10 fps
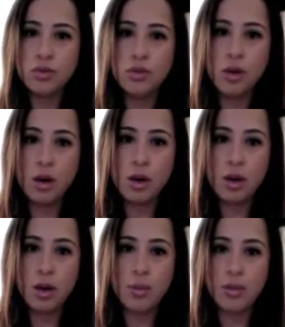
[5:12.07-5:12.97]
for a
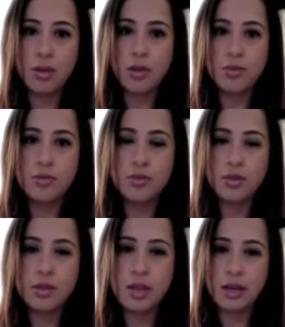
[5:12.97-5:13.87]
couple of
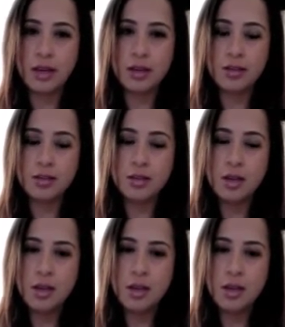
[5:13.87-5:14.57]
seconds.